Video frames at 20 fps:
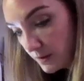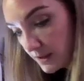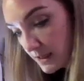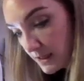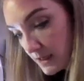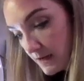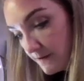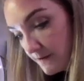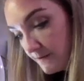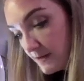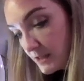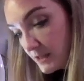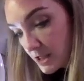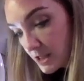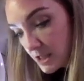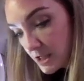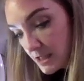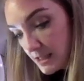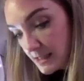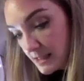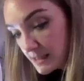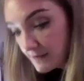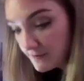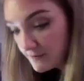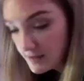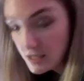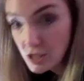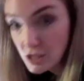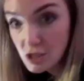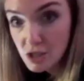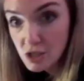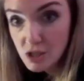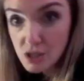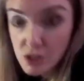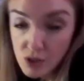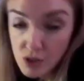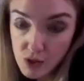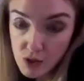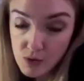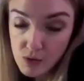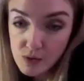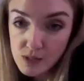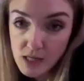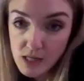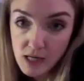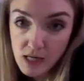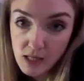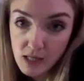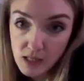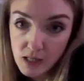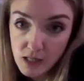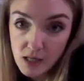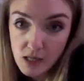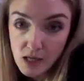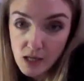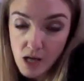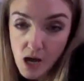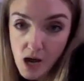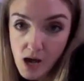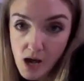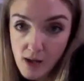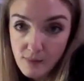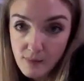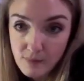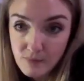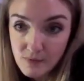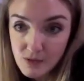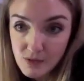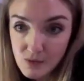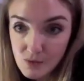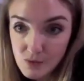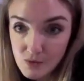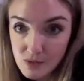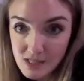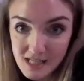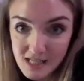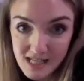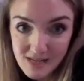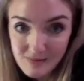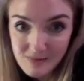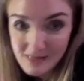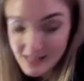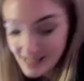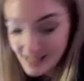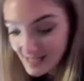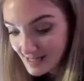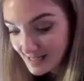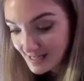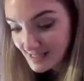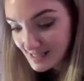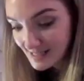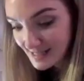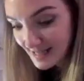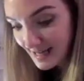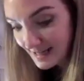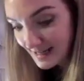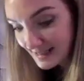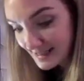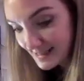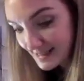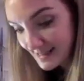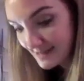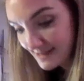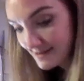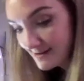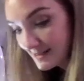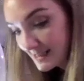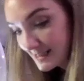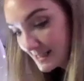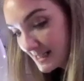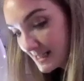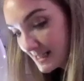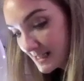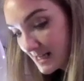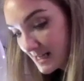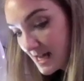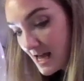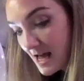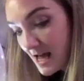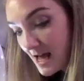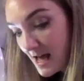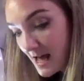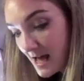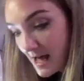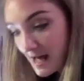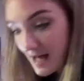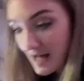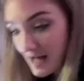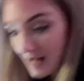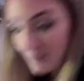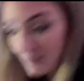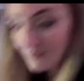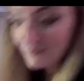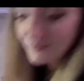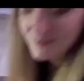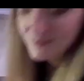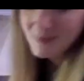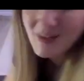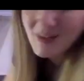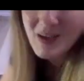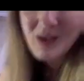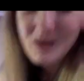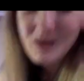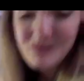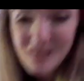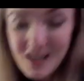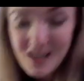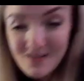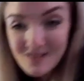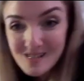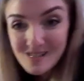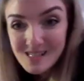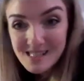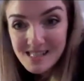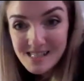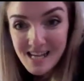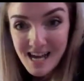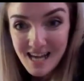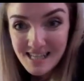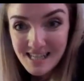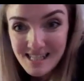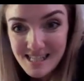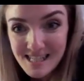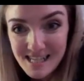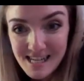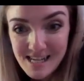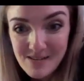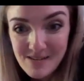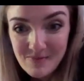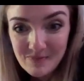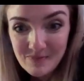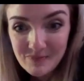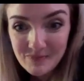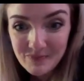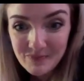the functions, the features using your TM6 and getting started. Hope that was handy.